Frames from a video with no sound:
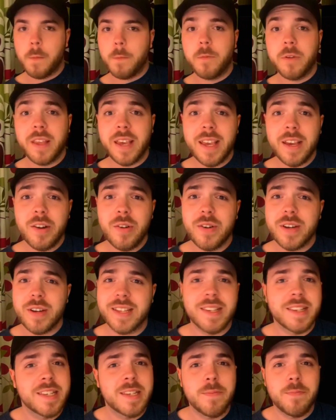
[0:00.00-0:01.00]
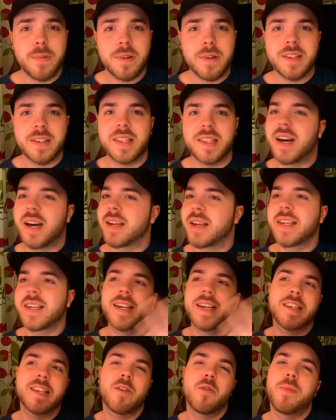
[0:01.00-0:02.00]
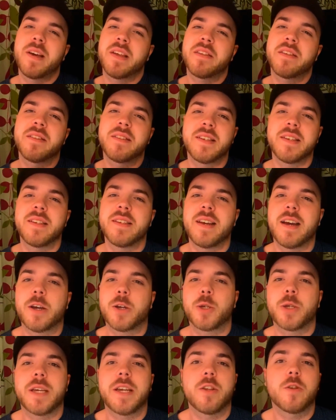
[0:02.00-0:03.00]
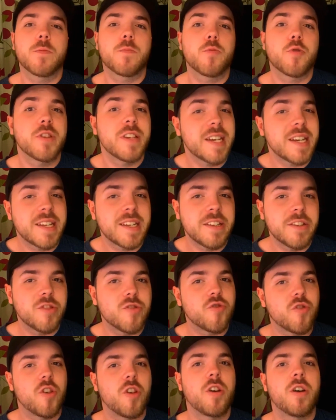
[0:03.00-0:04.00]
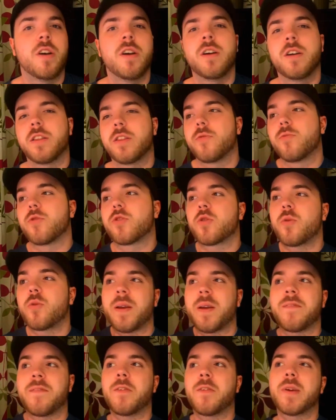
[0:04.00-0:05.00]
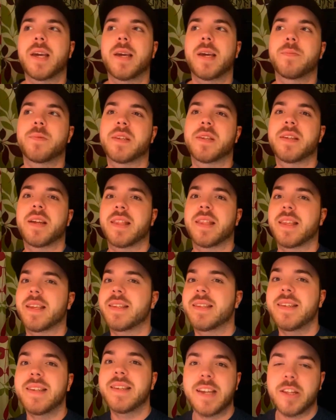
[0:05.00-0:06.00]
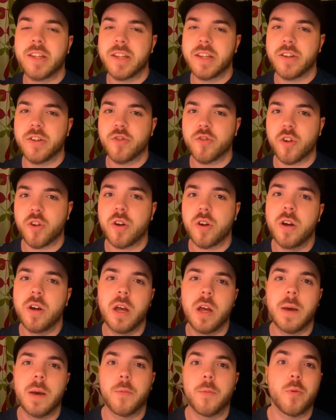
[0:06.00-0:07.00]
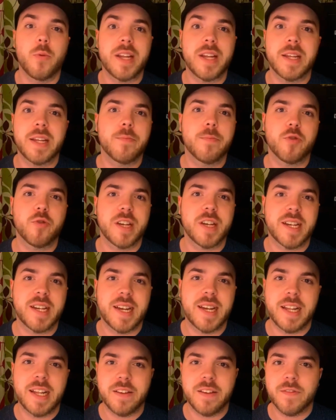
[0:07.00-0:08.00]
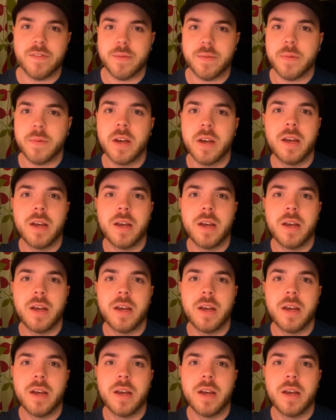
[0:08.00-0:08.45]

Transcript: But there you go, it's as simple as that. Yes, our method didn't actually end up predicting a draw. There was quite a few games tonight that did end in a draw, but we didn't predict any of them.